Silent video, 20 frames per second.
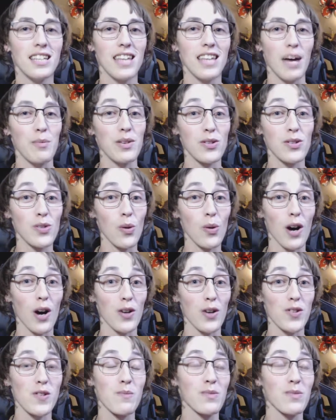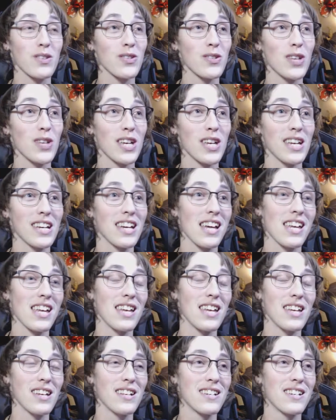That'd be so awesome to
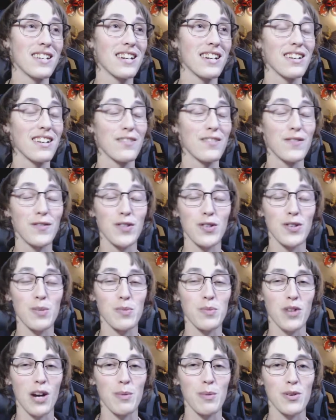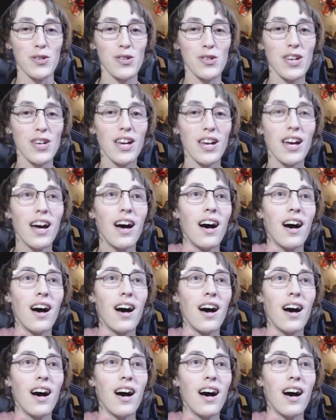hit 50 subscribers.